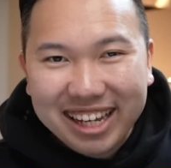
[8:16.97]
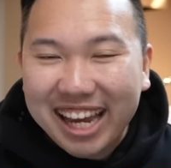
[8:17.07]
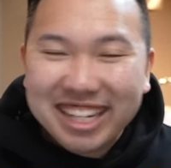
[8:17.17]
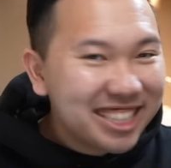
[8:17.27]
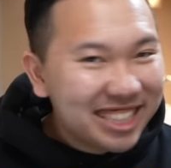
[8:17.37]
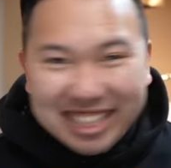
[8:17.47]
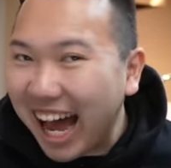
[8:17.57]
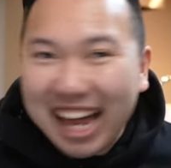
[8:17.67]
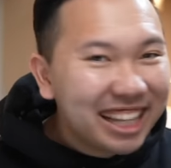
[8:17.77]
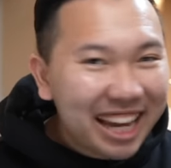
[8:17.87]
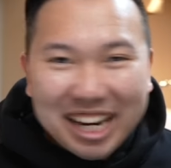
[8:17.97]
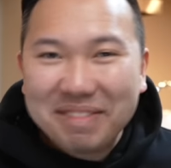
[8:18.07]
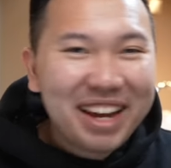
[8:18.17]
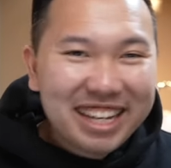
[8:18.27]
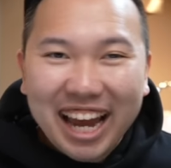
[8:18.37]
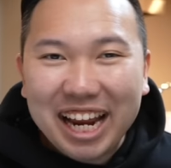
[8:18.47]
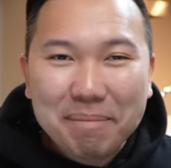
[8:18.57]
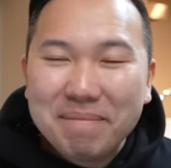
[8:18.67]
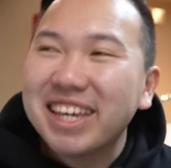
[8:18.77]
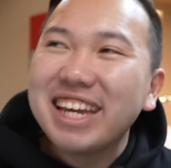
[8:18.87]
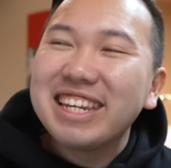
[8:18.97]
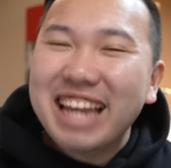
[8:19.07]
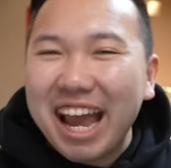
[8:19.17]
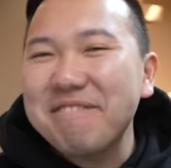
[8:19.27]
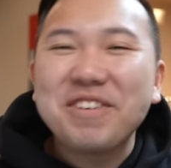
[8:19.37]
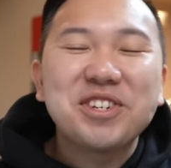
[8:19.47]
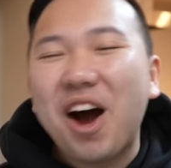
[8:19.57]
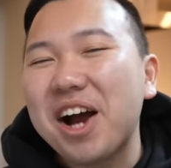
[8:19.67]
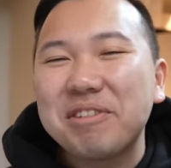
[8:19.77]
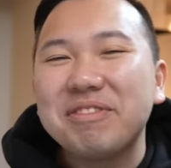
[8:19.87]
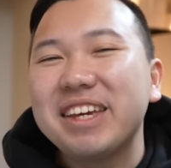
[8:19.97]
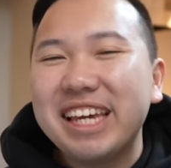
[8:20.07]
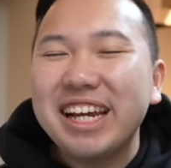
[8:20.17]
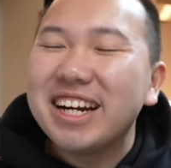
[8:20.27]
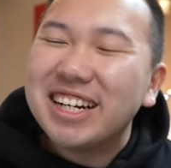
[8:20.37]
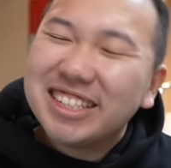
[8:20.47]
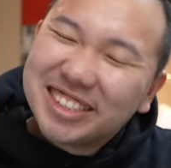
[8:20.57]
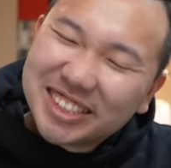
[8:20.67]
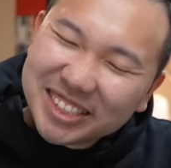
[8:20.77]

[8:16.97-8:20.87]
It does not light up at night, making night photography here,